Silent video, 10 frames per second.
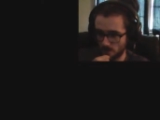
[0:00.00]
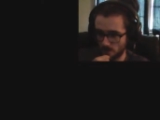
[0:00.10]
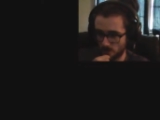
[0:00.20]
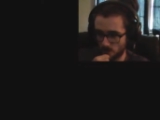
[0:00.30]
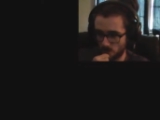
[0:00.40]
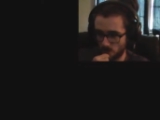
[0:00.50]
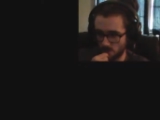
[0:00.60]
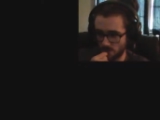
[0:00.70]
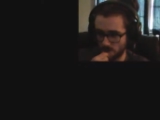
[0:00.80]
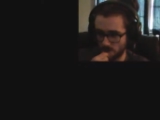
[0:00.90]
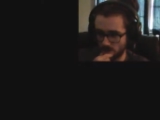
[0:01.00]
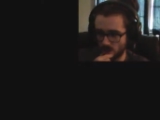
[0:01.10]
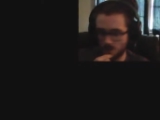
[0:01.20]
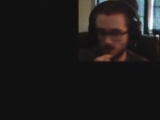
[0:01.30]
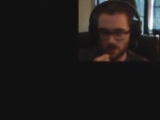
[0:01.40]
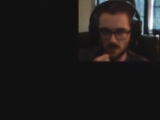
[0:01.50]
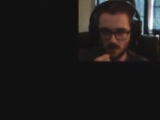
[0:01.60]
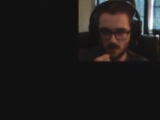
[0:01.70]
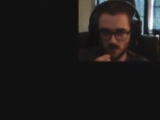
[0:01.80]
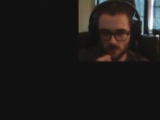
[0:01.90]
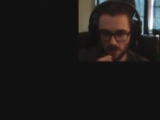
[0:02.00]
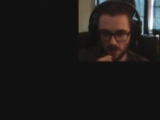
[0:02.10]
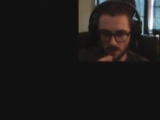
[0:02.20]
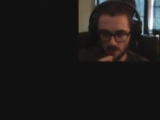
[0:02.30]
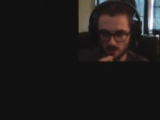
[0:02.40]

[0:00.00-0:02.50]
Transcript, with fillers: You, you trying to say... Oh, did your video start?